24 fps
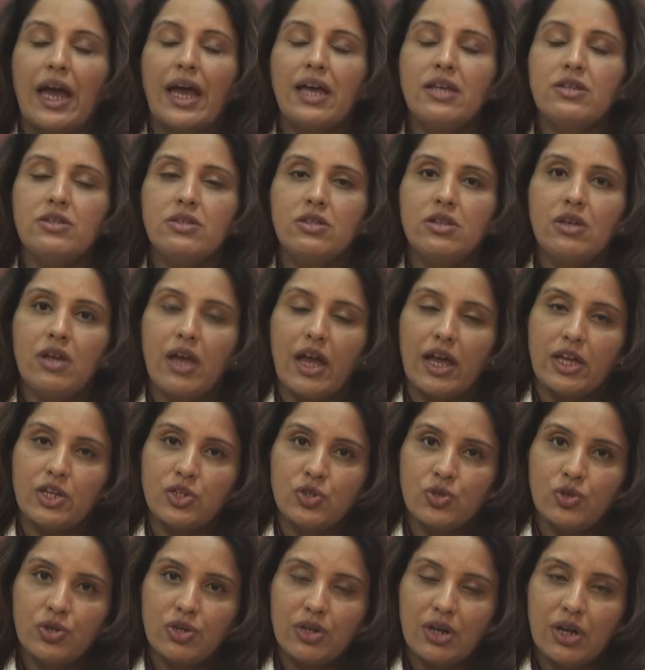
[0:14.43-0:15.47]
As the
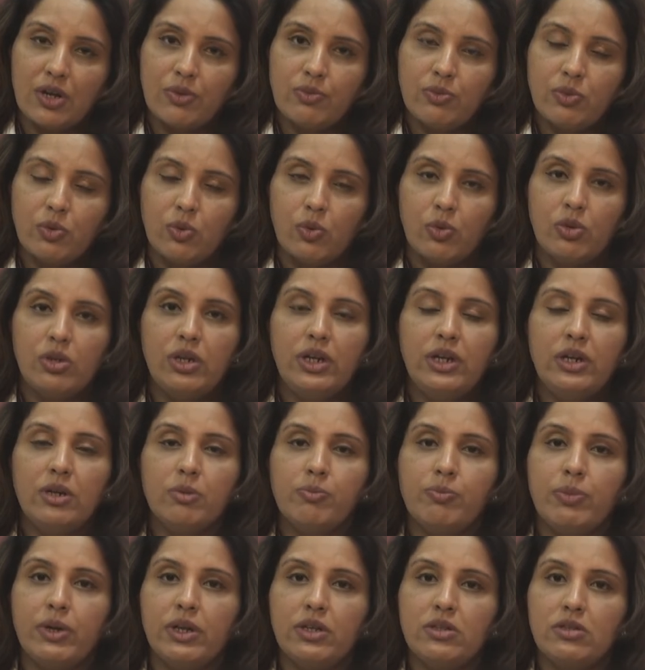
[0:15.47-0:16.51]
angiogram only
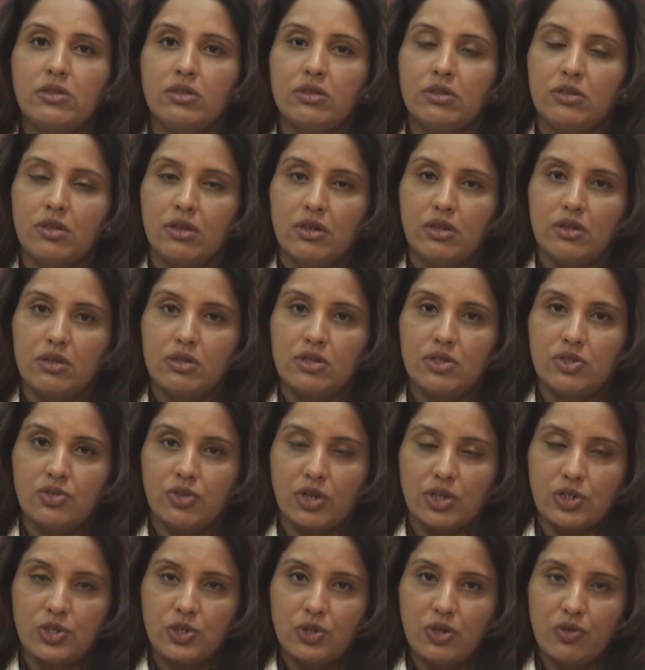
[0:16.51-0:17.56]
depicts the
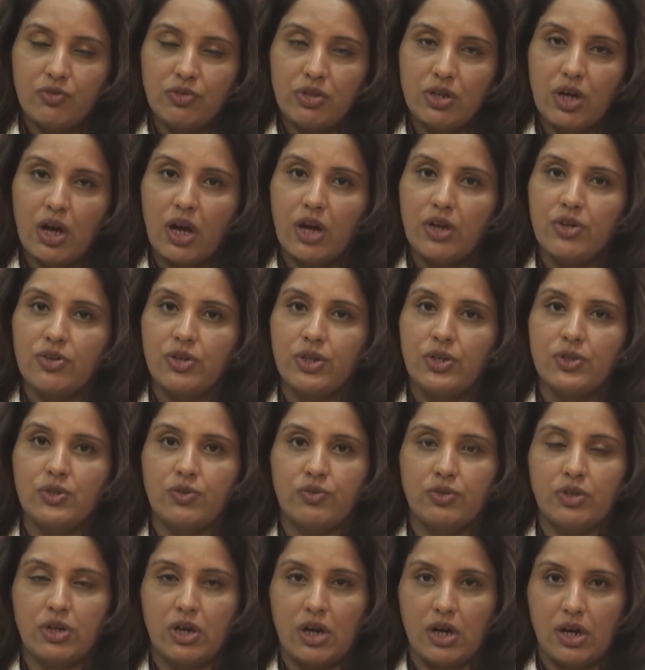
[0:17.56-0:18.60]
structure of the arteries
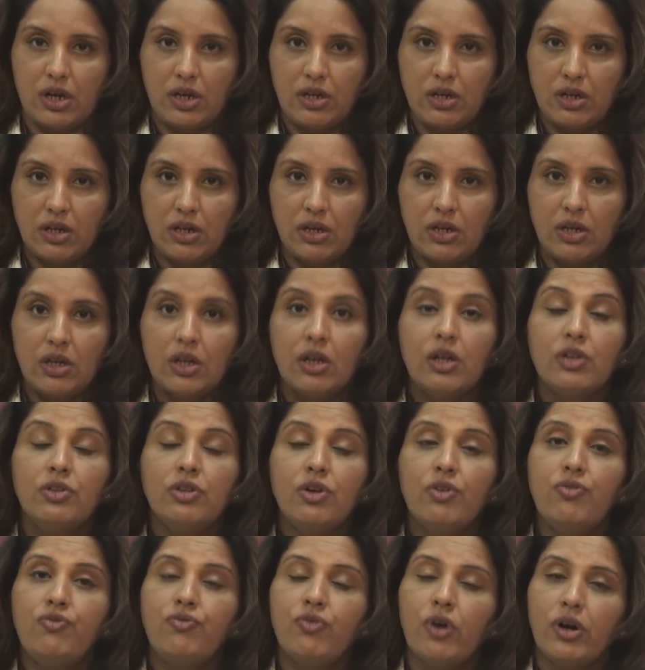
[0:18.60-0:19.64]
of the heart,
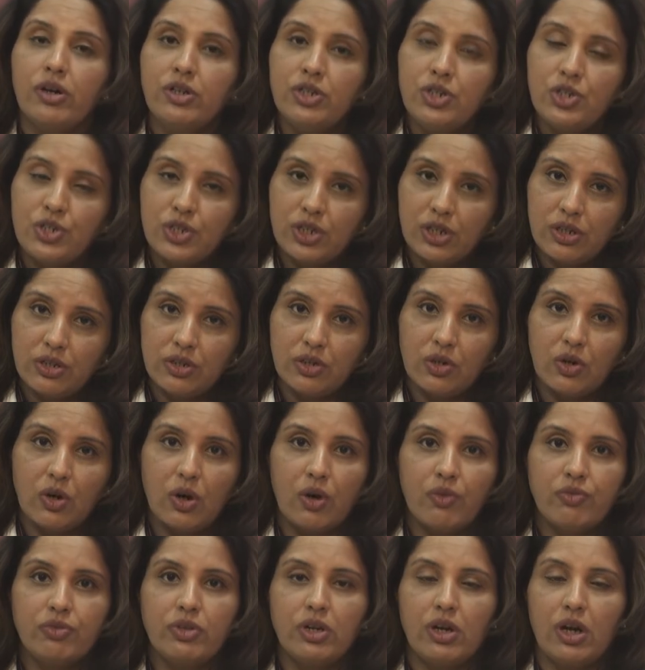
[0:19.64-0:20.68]
the function
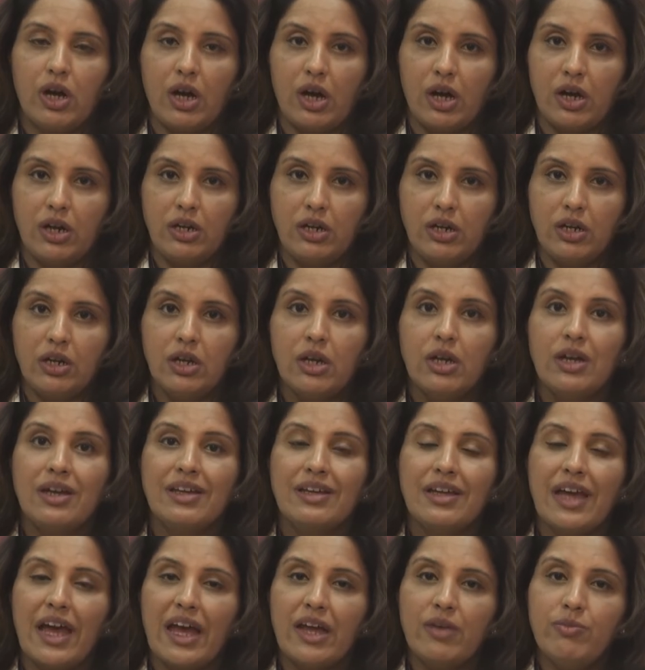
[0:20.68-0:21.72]
of the heart
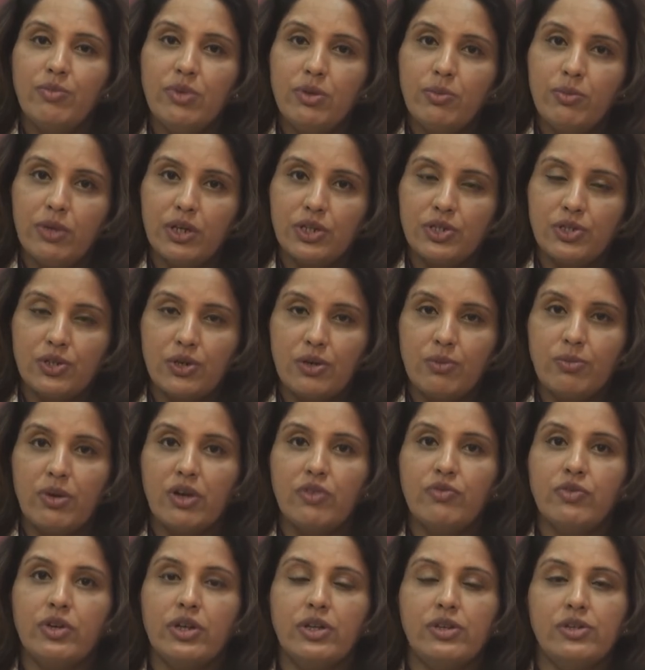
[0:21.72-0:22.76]
can be measured by
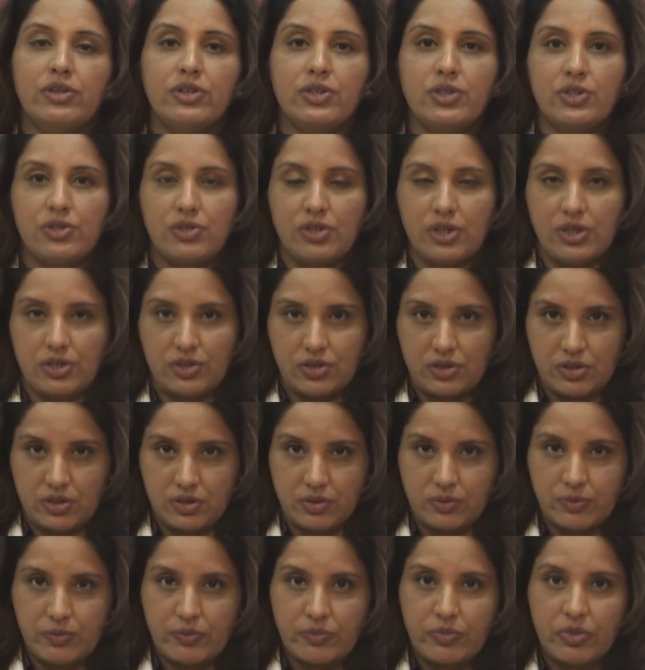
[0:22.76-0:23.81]
various tests.
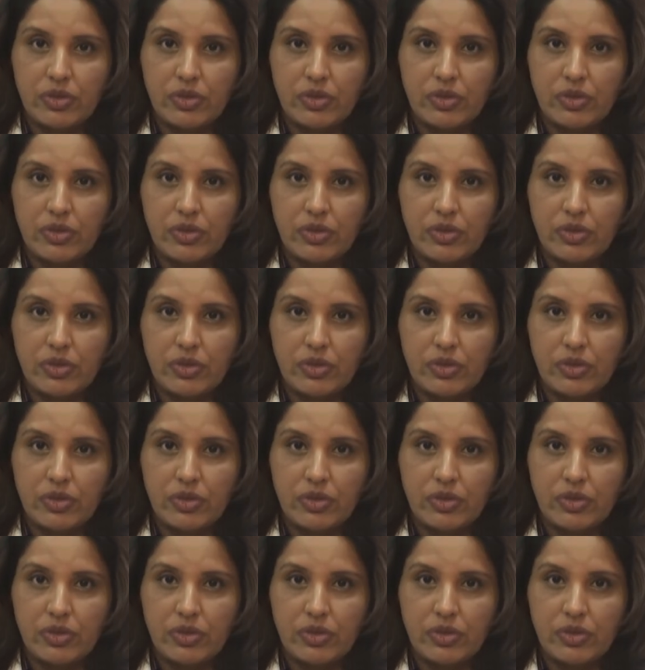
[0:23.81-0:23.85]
